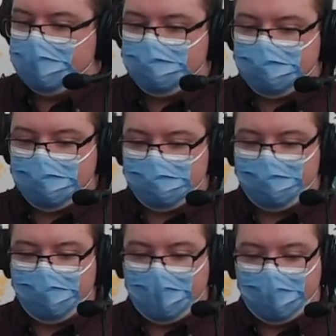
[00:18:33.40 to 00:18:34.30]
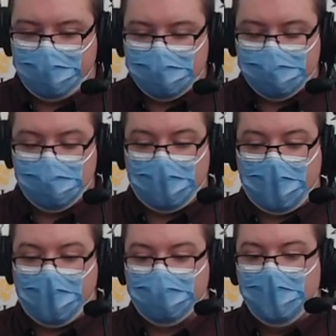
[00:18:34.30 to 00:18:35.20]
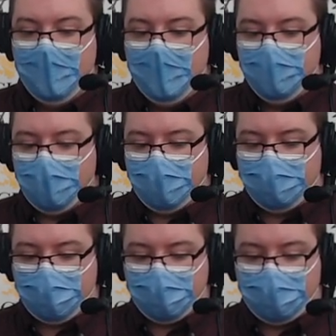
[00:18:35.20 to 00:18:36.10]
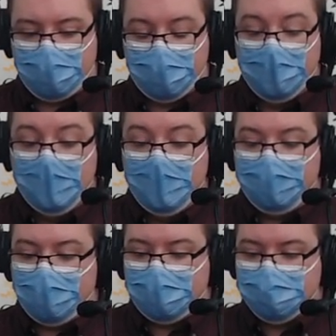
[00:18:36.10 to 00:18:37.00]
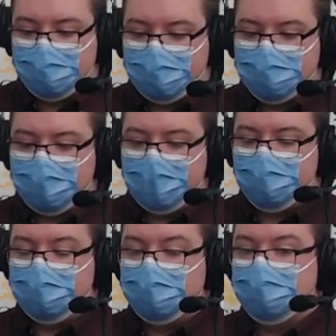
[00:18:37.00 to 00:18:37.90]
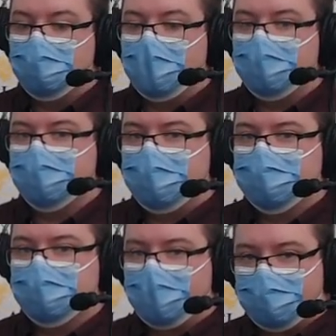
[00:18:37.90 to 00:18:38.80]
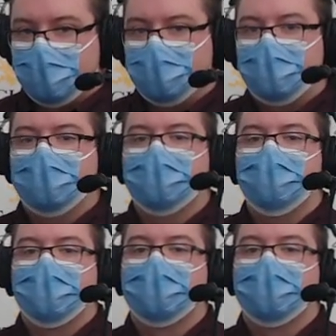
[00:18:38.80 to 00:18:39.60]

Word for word: just to figure this one out. Mm -hmm. But without further ado, Falcons versus HTTT1 should be starting right around the corner.